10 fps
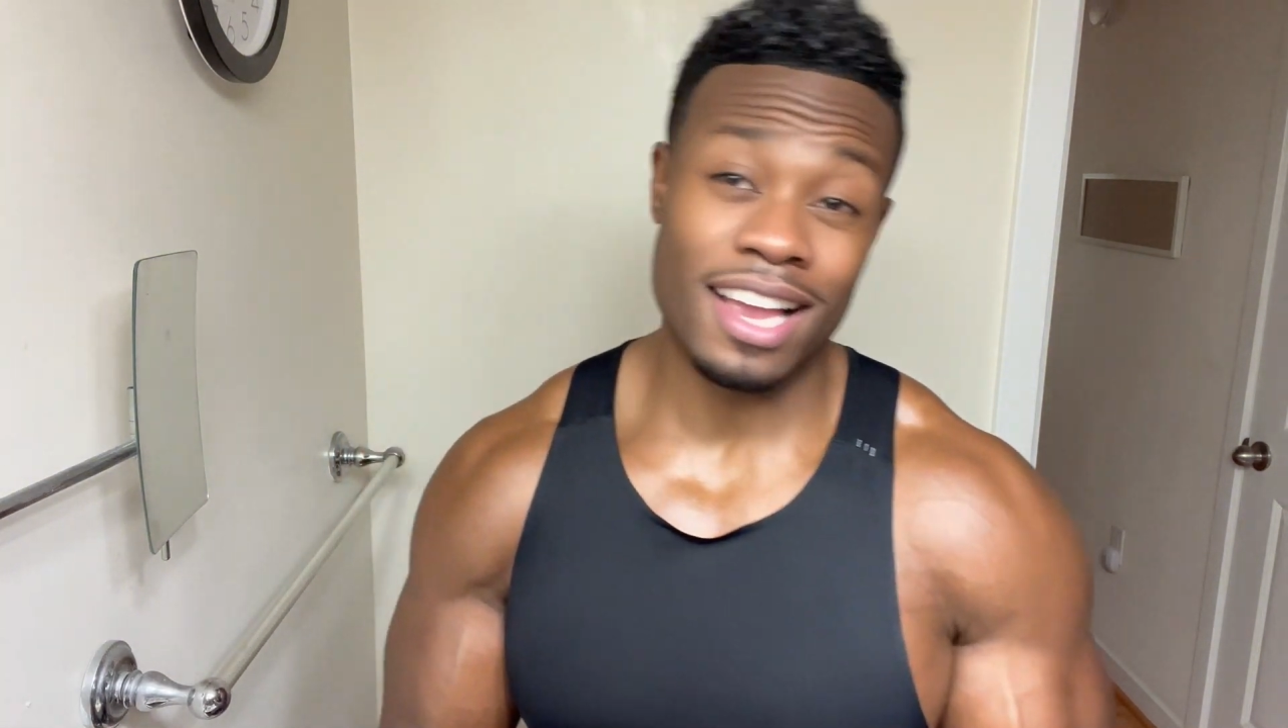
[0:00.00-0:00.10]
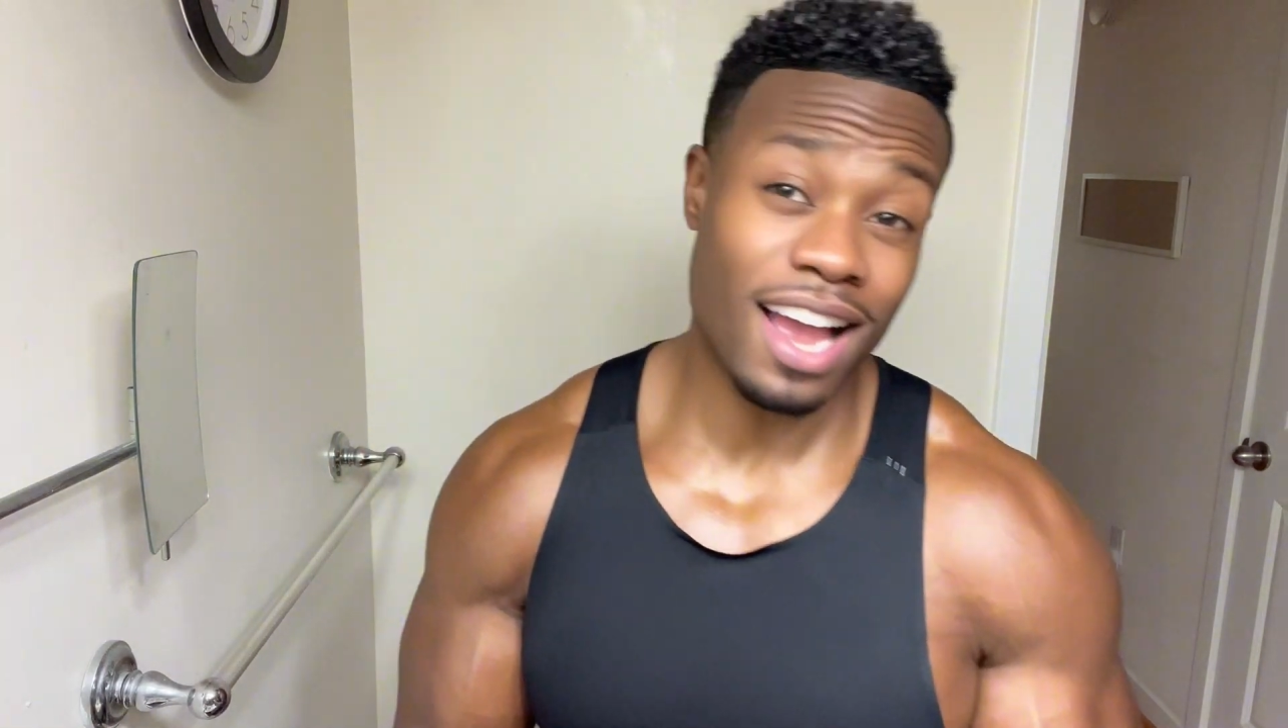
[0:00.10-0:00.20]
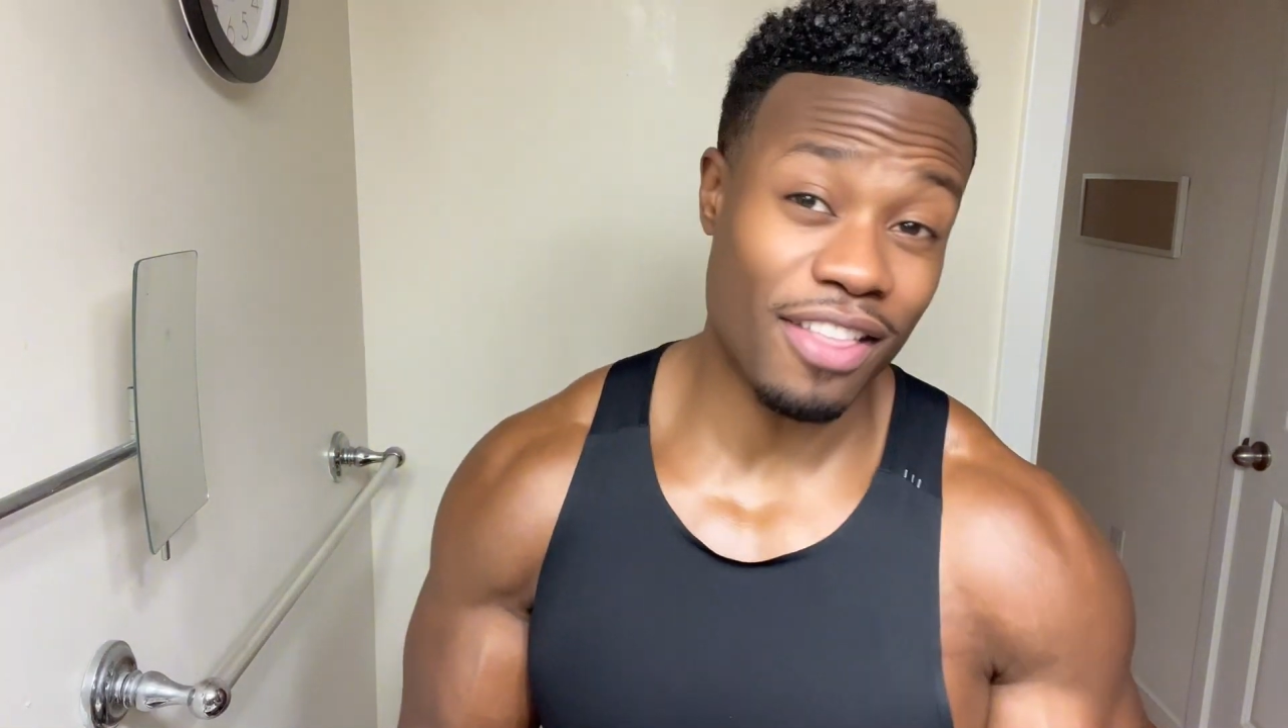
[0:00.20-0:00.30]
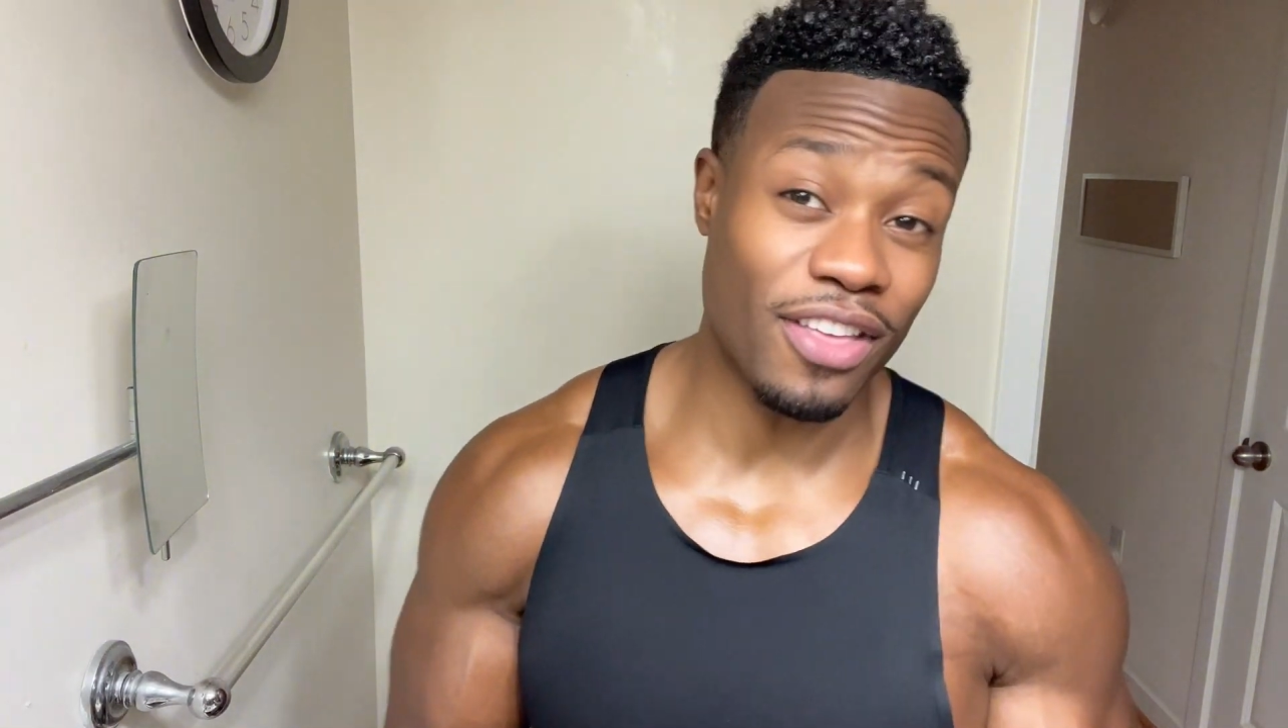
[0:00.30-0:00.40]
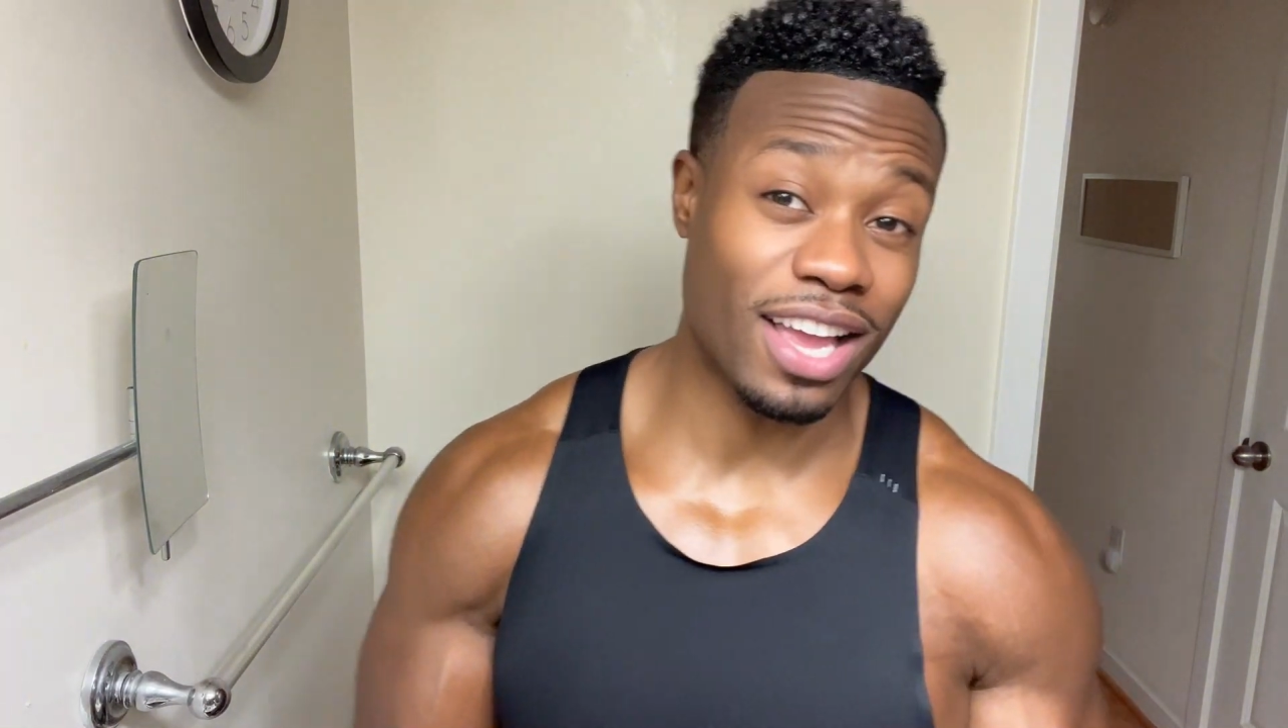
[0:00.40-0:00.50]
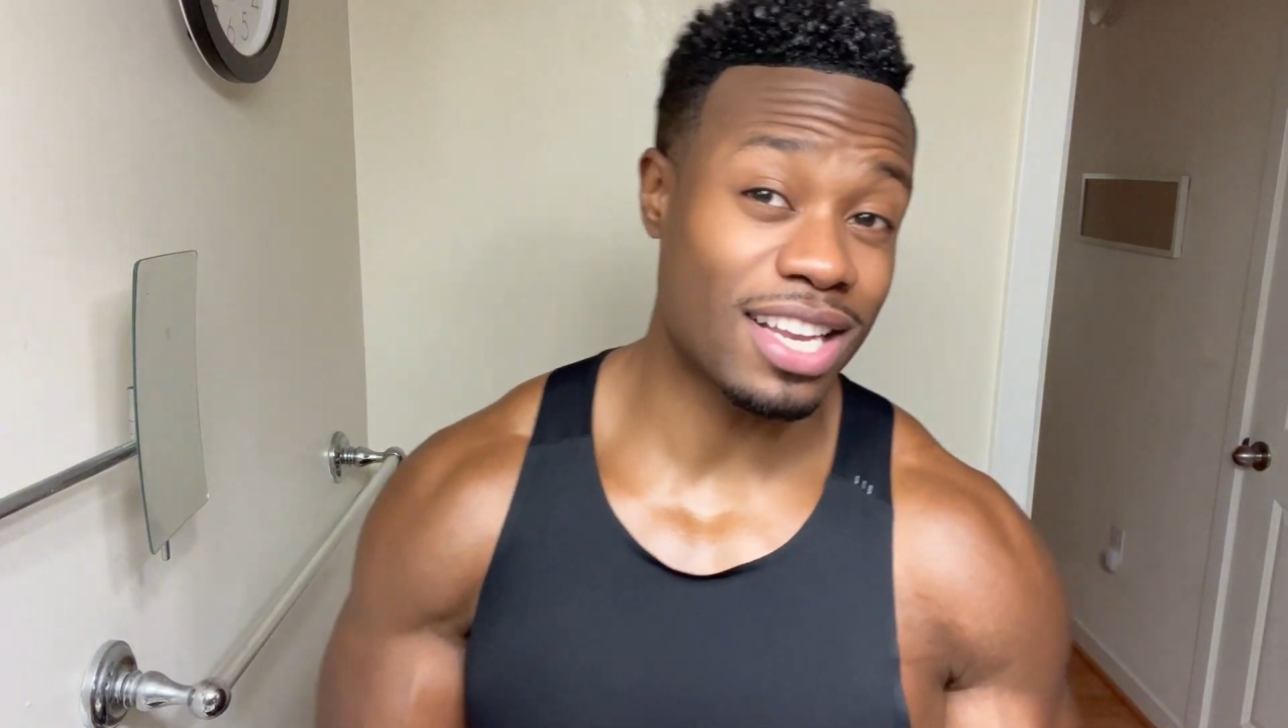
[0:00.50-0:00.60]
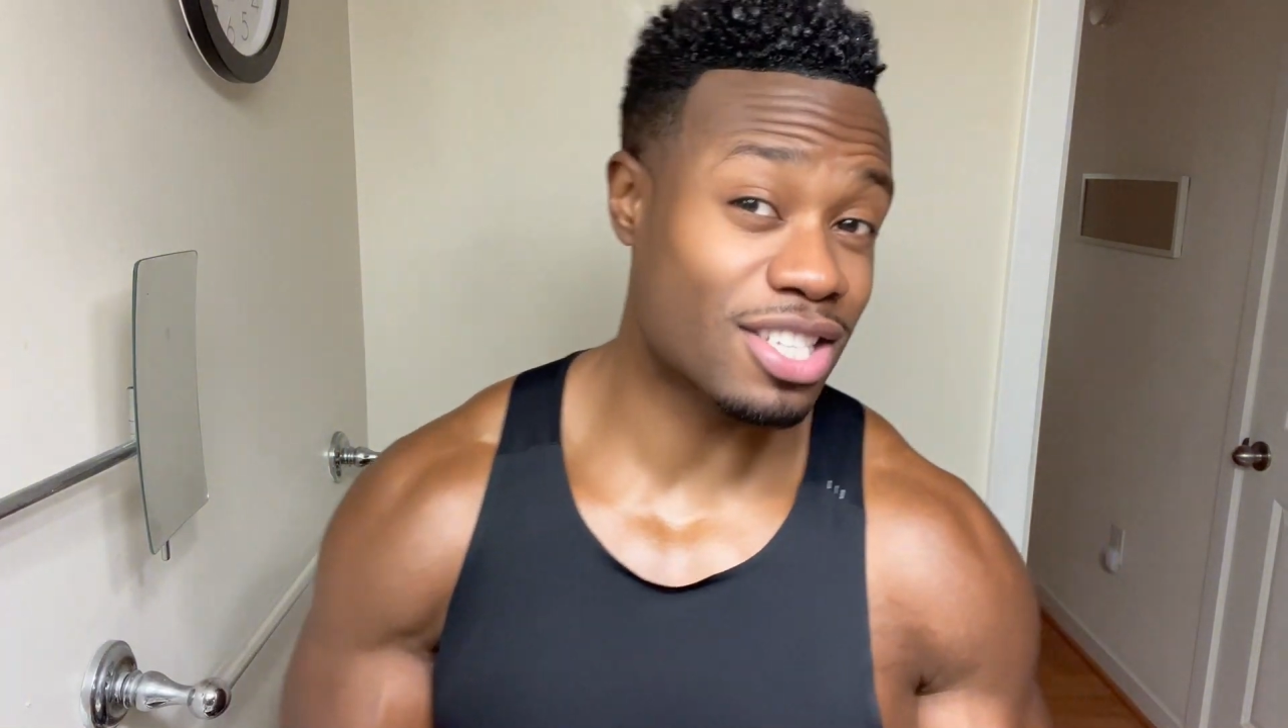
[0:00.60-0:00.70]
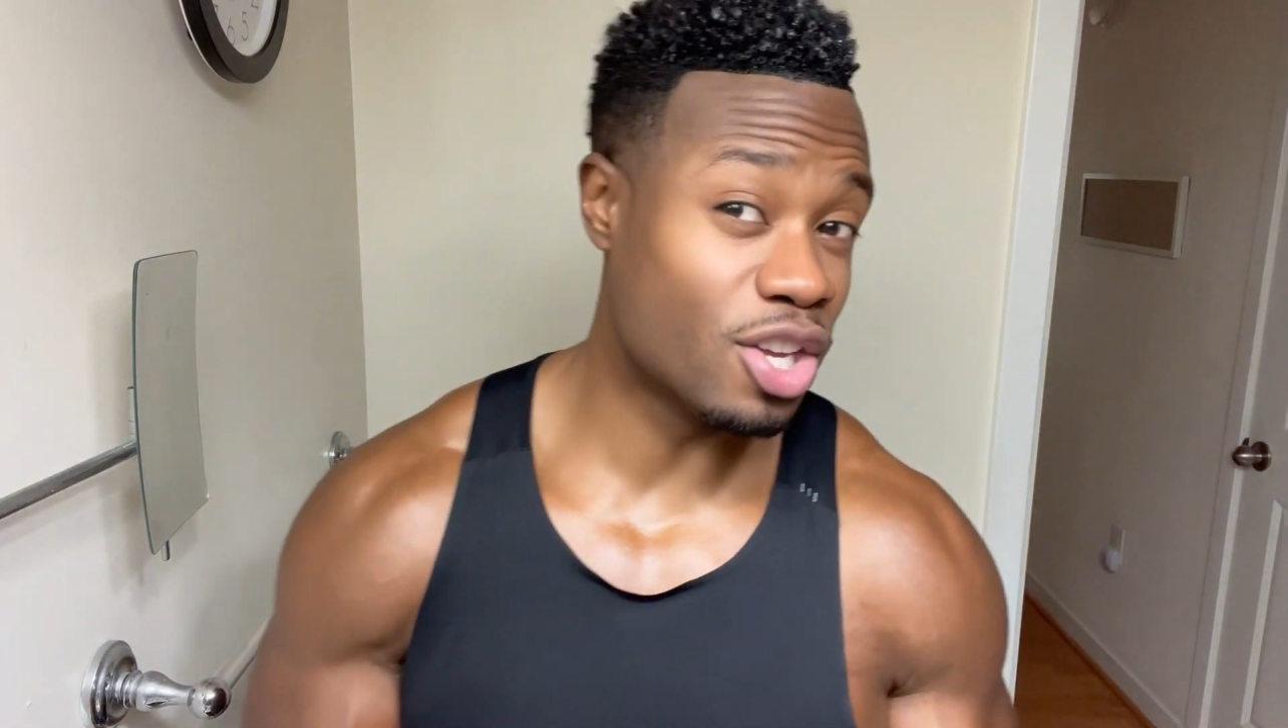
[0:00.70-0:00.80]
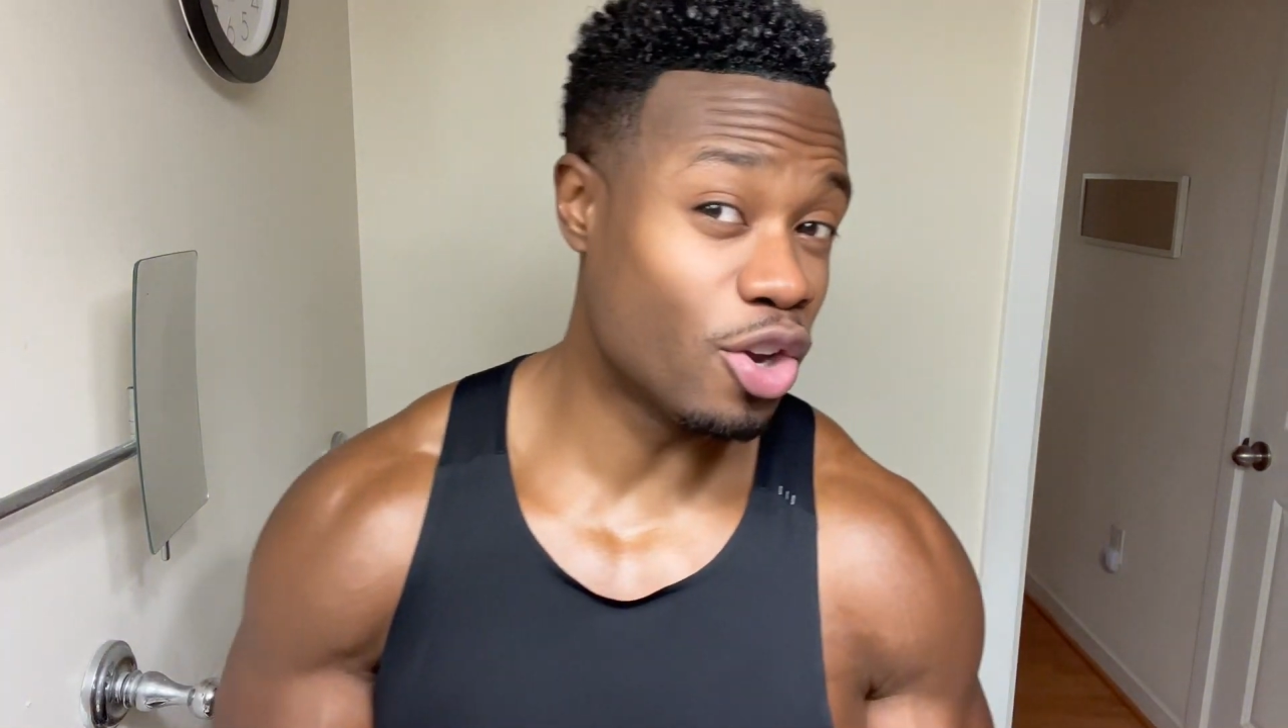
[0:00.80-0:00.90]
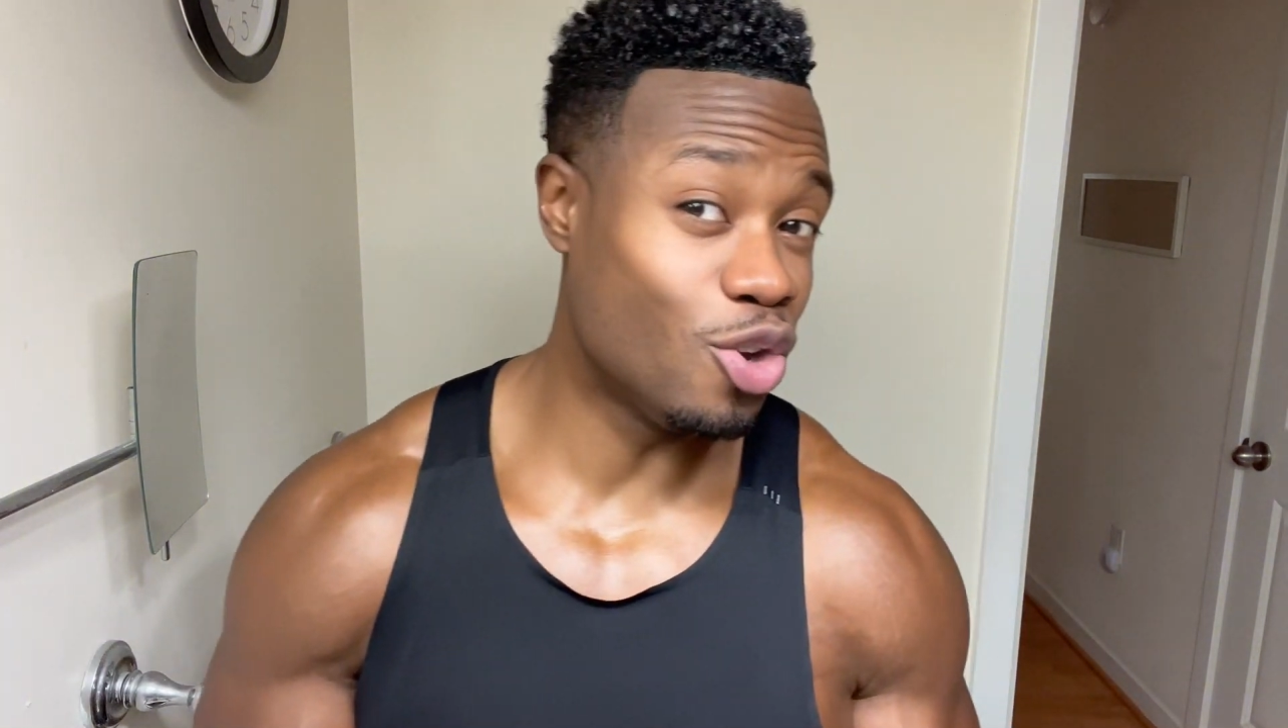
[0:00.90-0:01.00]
I think it's